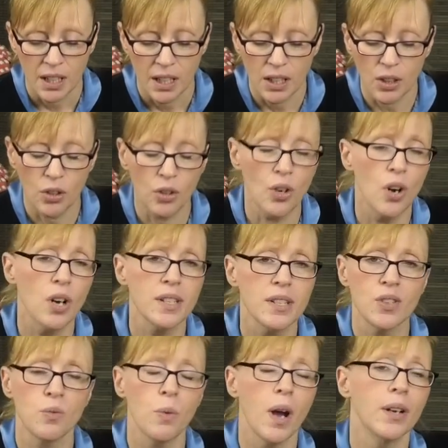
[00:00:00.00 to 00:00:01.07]
You know, God is
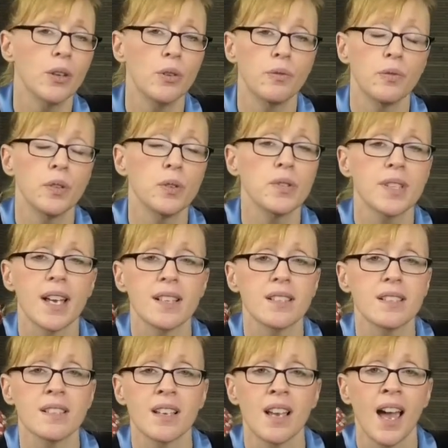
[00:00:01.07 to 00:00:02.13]
the one who fills
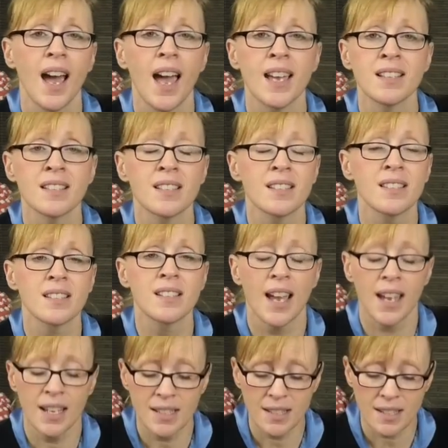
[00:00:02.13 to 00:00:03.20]
us and
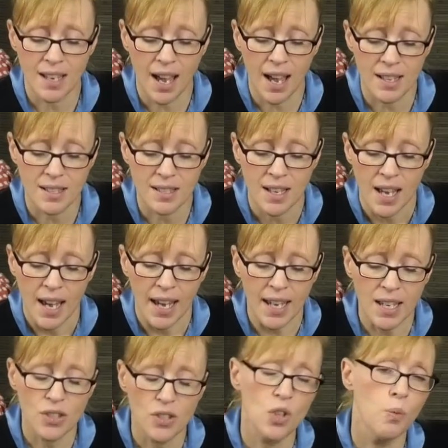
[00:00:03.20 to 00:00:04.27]
sustains us.
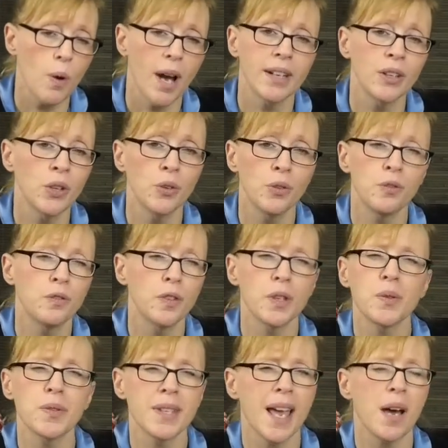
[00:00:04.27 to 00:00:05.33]
He is the one who
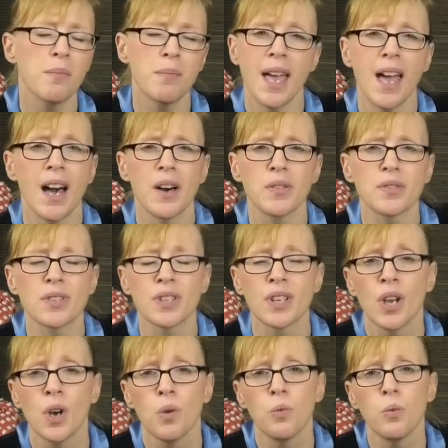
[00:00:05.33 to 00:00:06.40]
fills our mouths
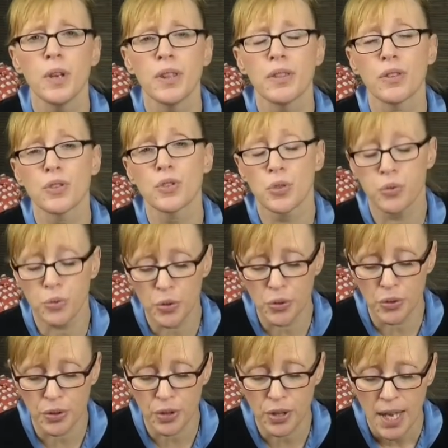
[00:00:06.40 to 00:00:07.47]
with
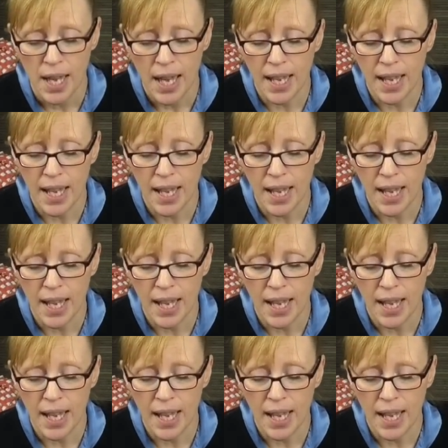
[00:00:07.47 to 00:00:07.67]
truth.